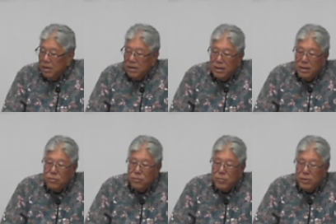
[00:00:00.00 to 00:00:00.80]
They
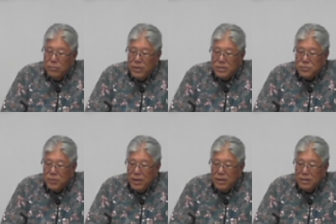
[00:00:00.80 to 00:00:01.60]
need to be
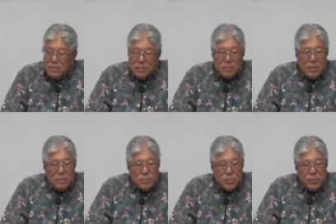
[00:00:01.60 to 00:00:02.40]
retrained. And
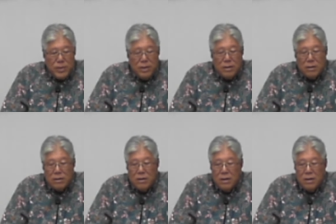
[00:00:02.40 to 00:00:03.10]
sometimes when we, uh,